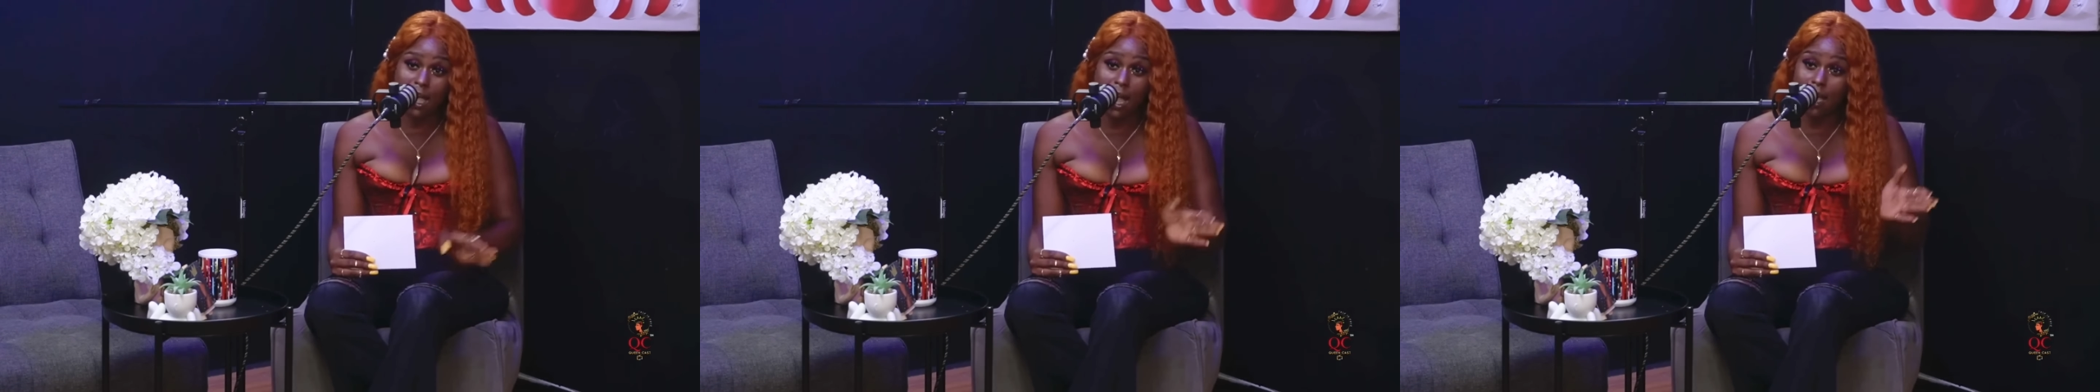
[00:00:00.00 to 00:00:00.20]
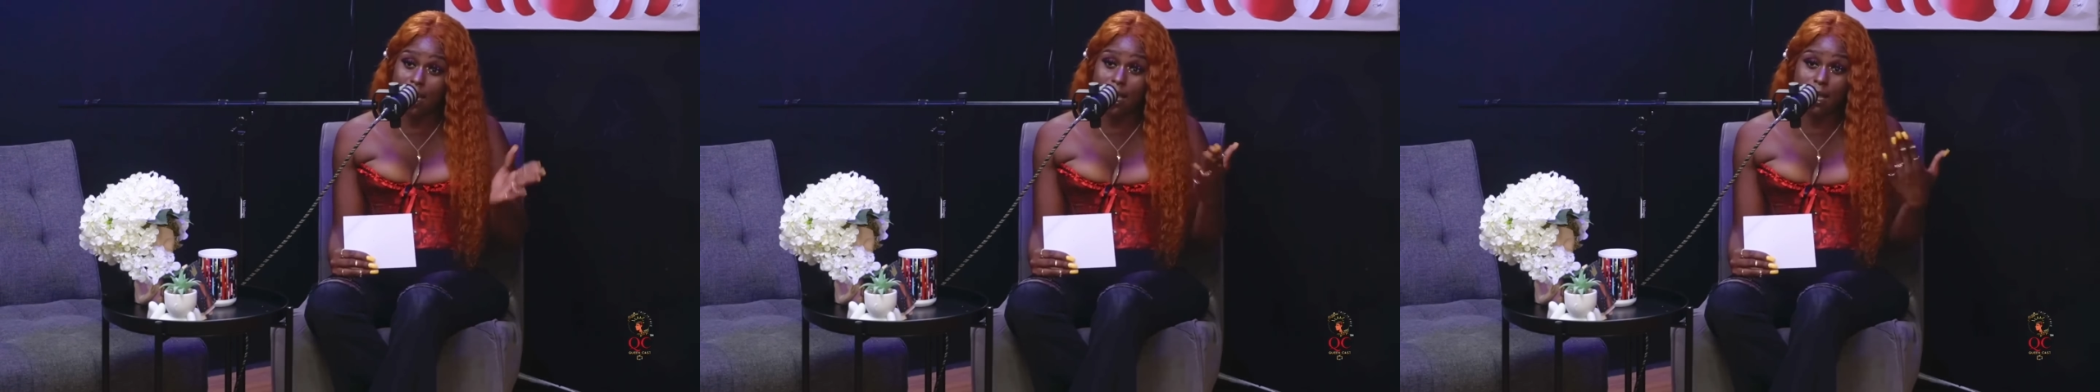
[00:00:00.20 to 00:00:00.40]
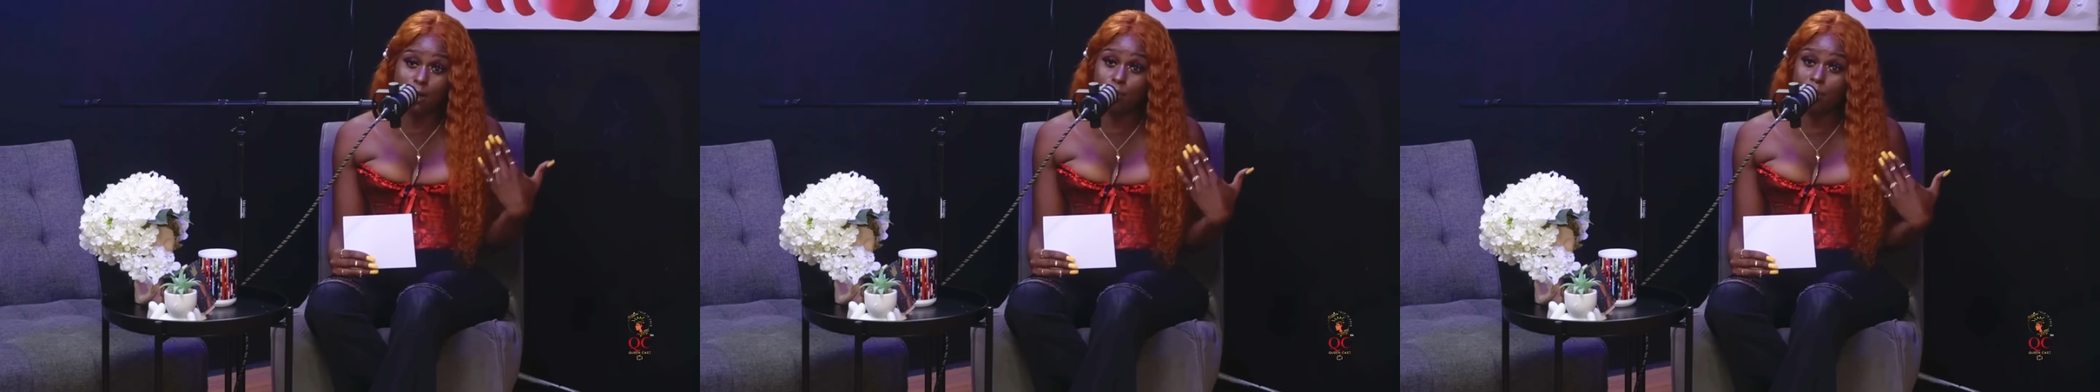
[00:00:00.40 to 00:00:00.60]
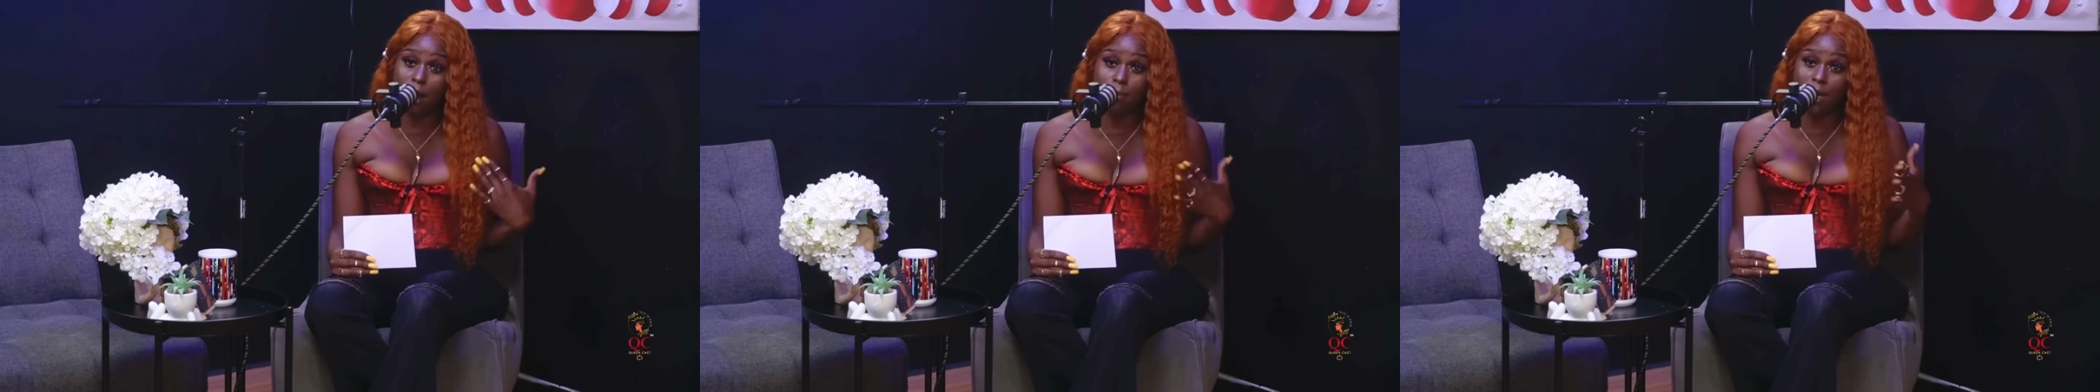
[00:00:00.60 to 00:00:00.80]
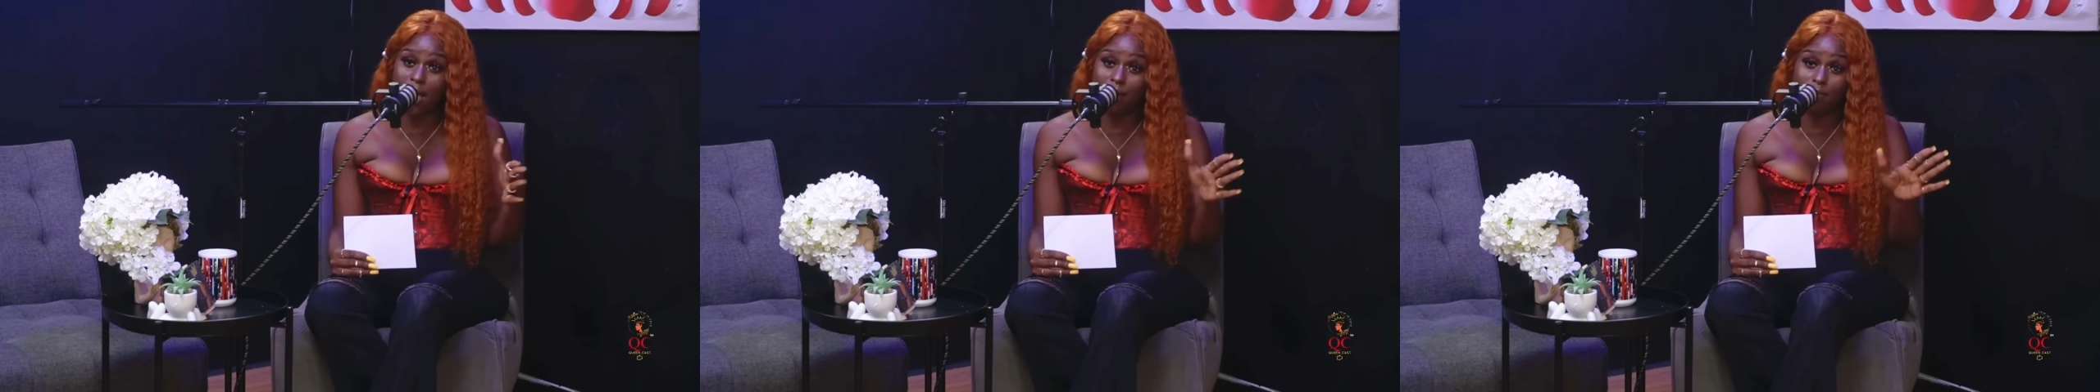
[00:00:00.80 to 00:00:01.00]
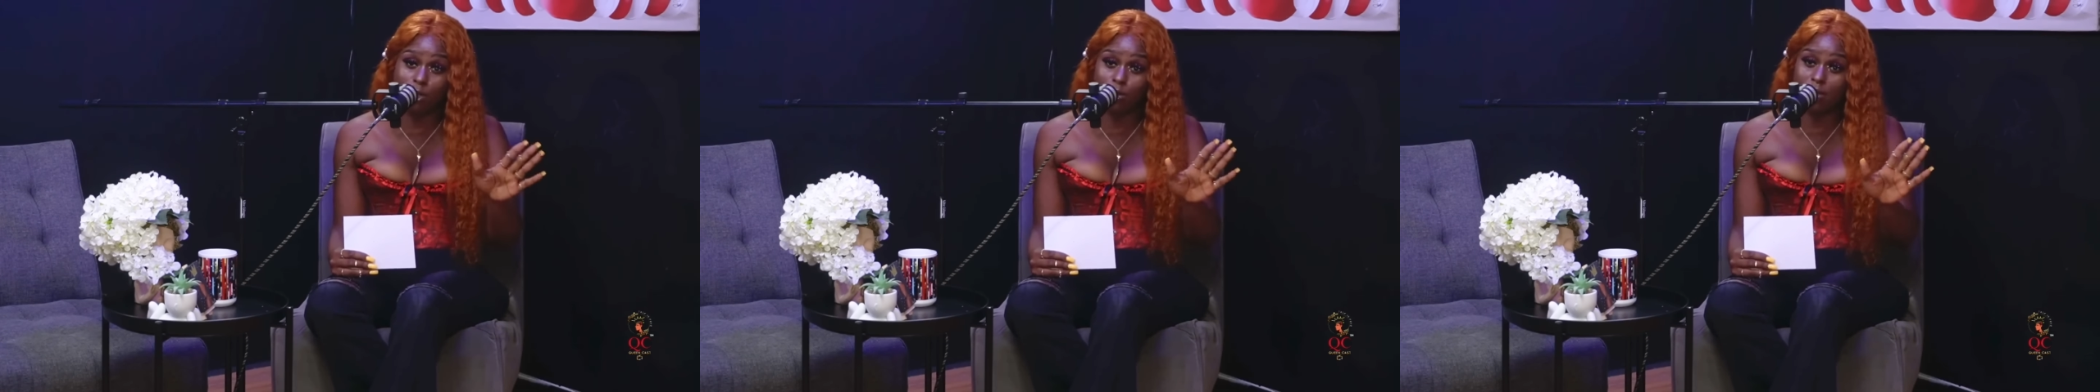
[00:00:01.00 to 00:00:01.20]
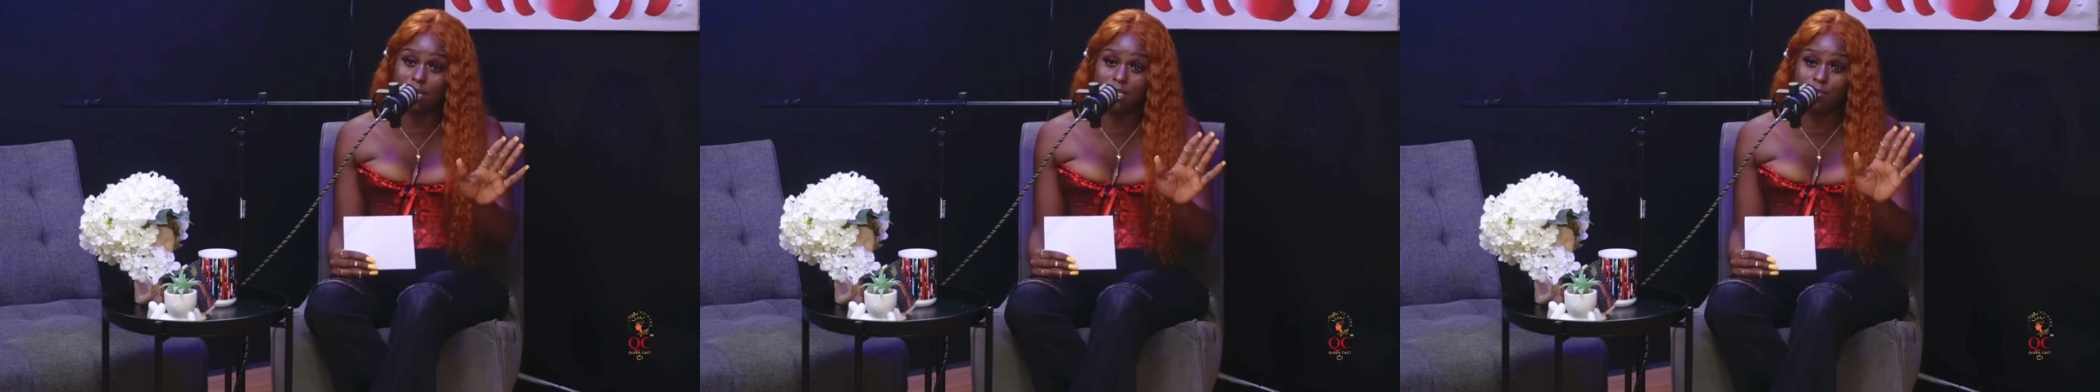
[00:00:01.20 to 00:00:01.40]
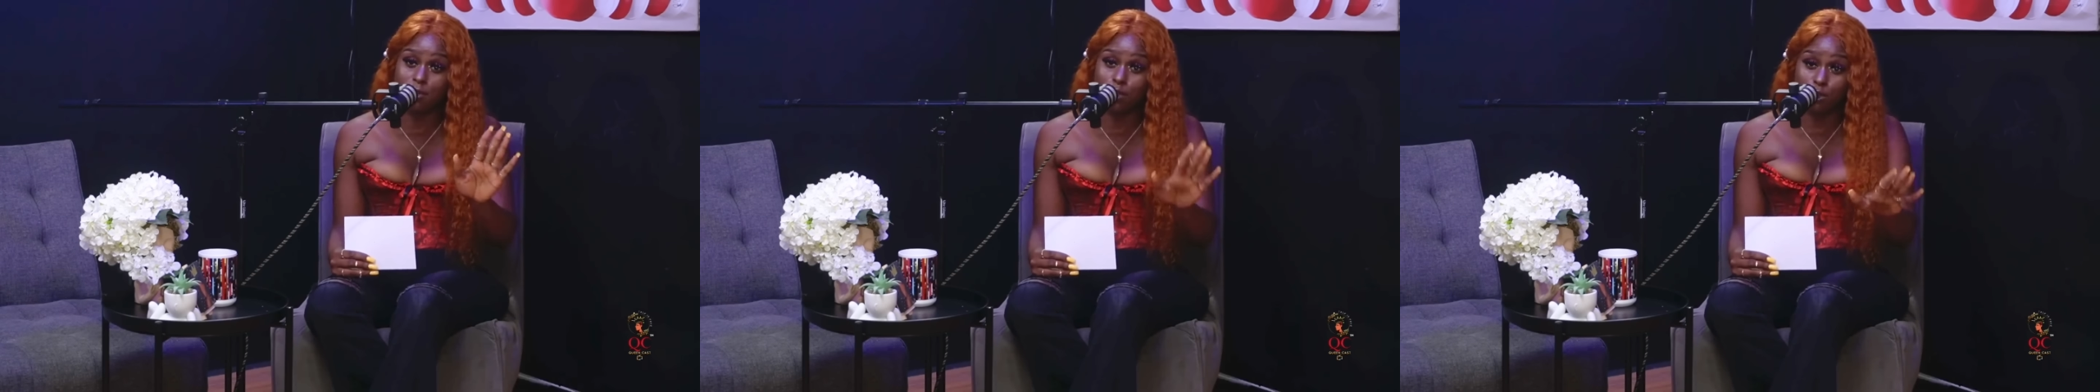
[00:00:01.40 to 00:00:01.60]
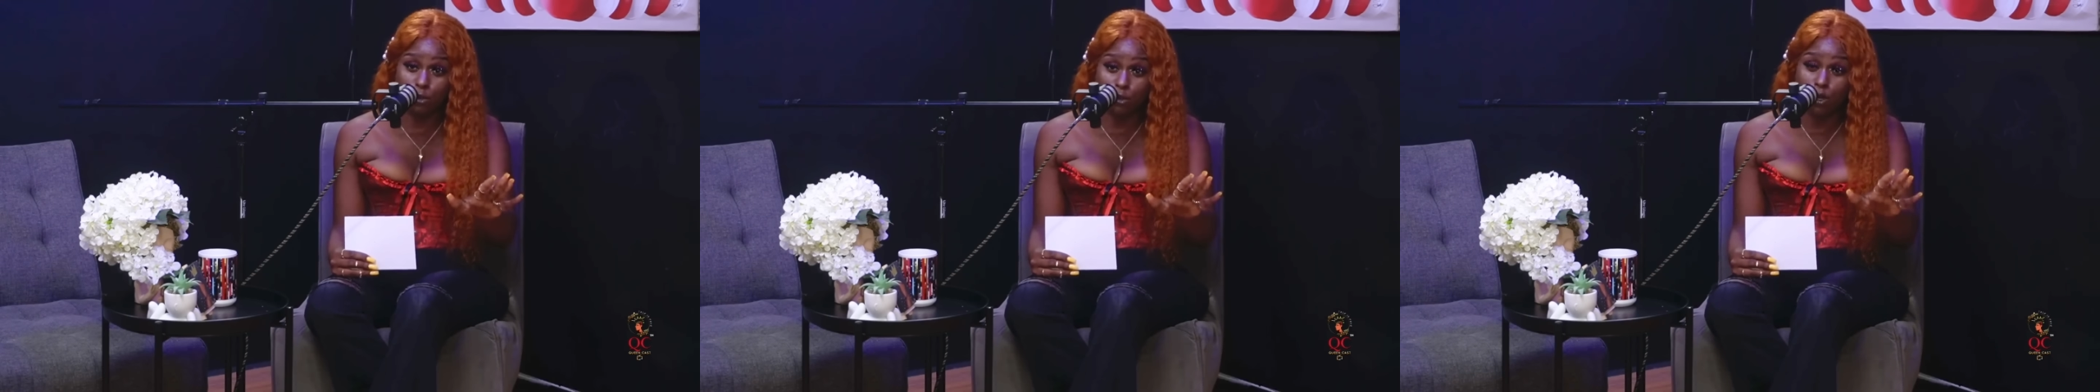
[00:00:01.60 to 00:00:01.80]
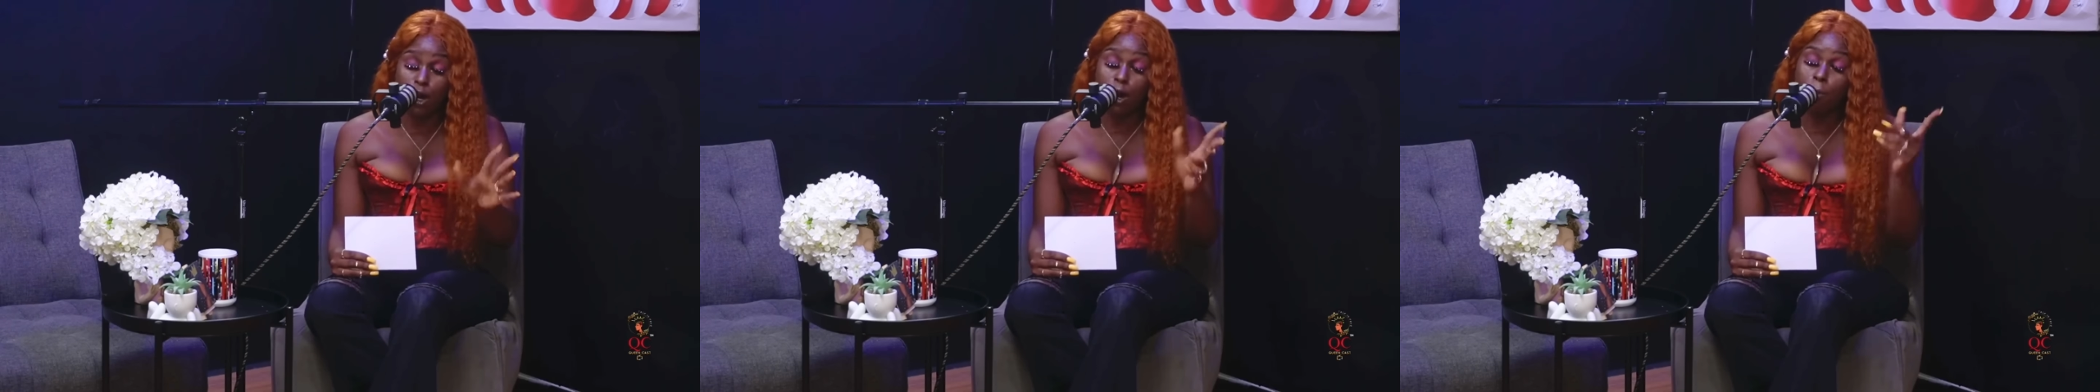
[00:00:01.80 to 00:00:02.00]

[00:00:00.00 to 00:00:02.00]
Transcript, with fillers: I ain't got no problem having no kids for you.